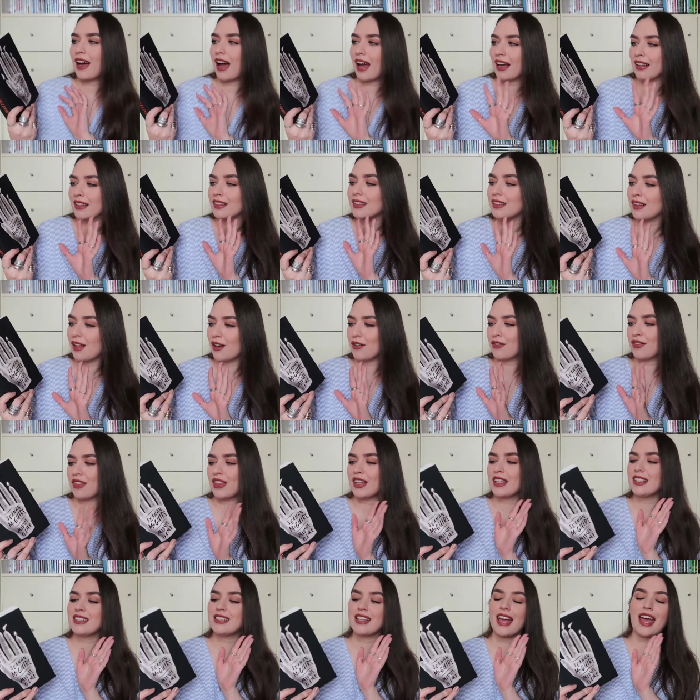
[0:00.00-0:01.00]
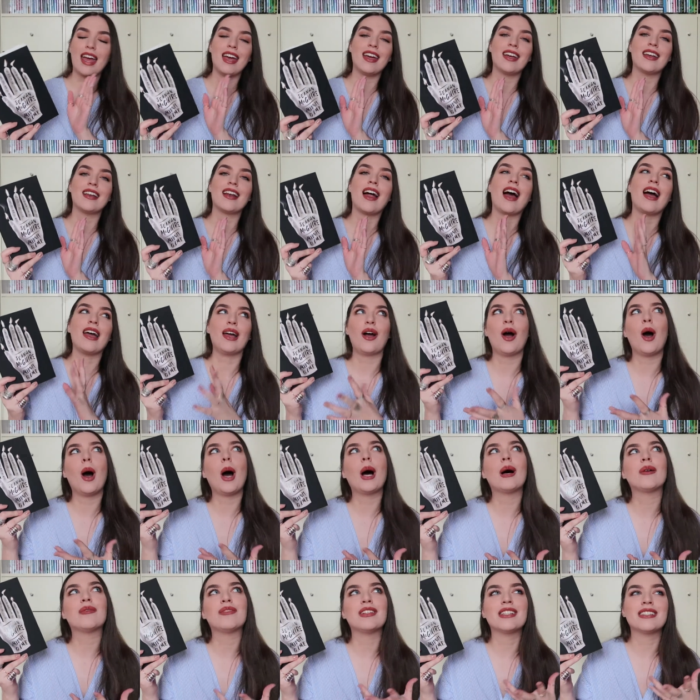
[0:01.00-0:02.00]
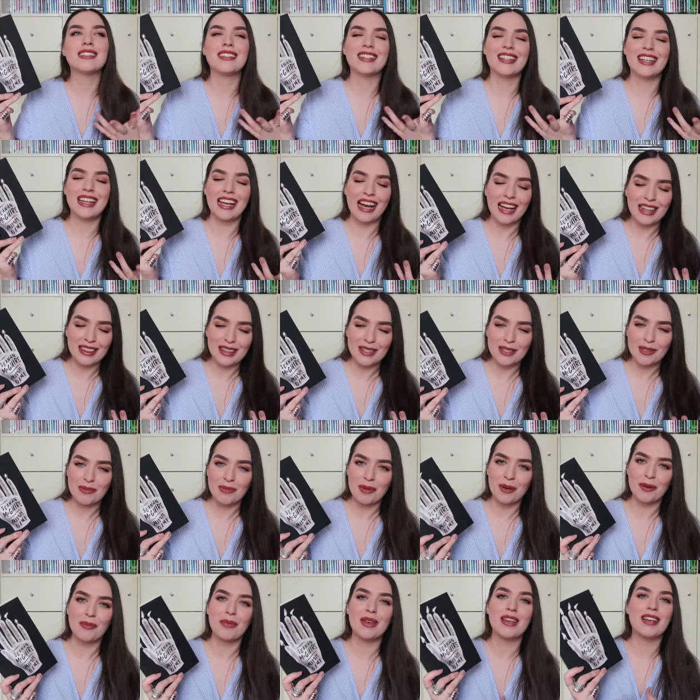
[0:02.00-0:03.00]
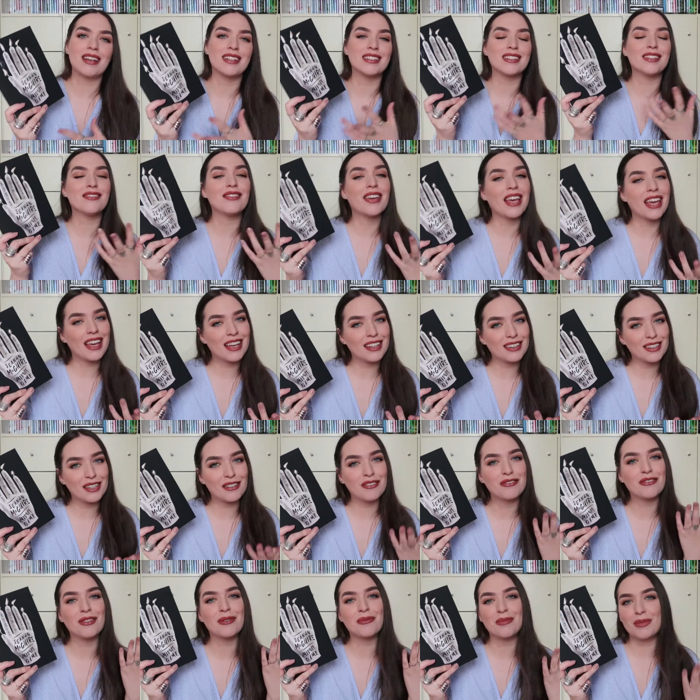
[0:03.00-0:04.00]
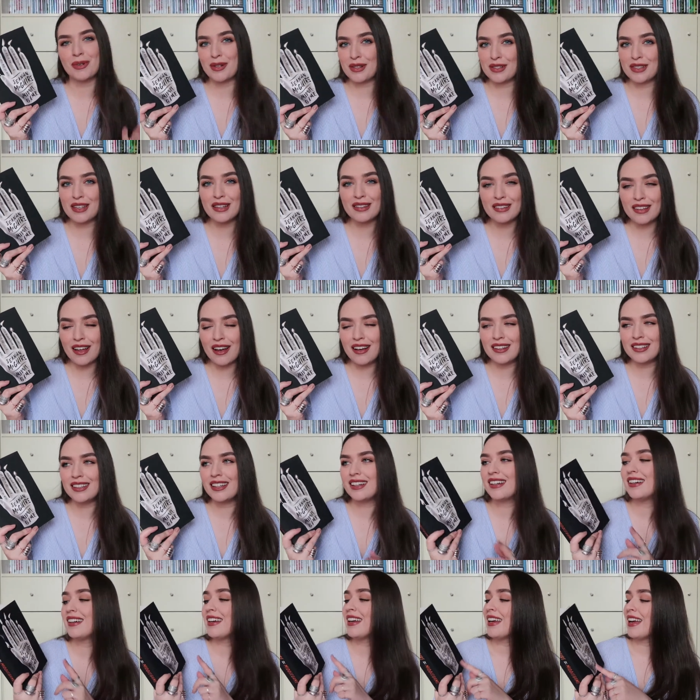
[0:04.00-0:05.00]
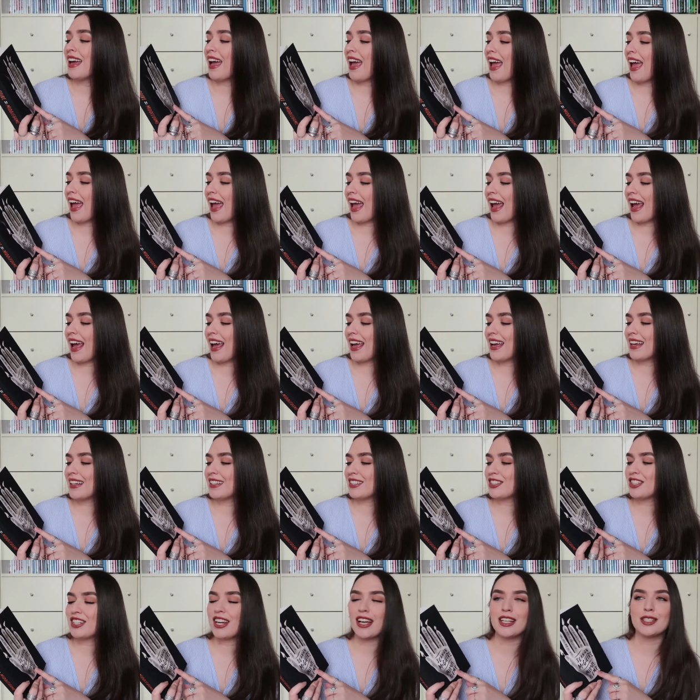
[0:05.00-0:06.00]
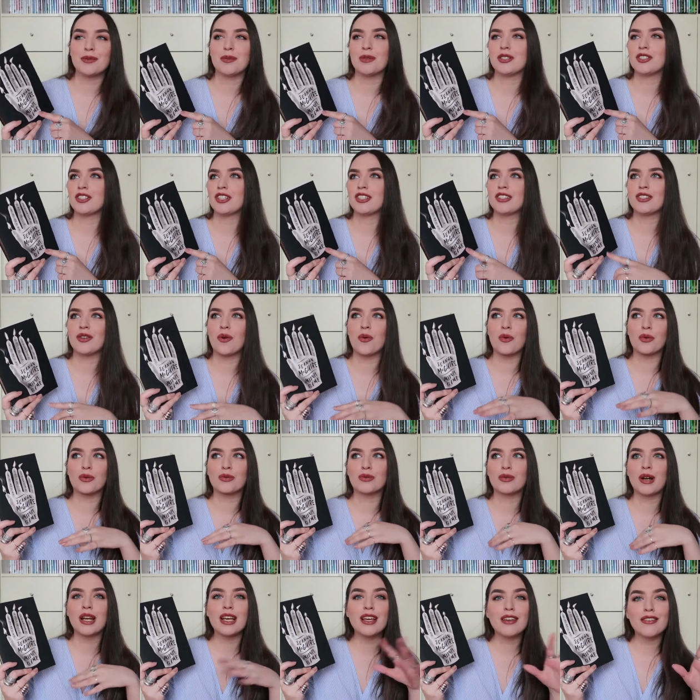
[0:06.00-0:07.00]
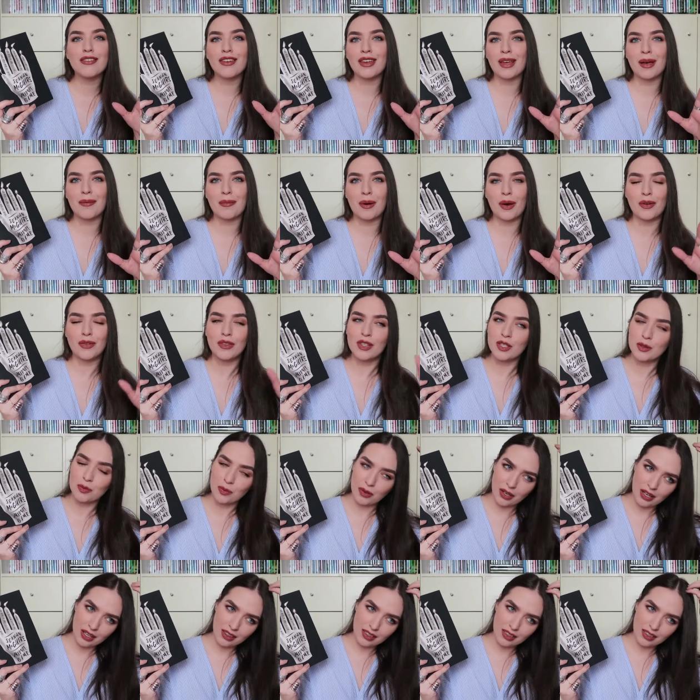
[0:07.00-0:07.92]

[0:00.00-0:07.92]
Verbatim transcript: I love this, and I obviously got this book because of Kayla from Books and Lala, and she has been just raving about this book.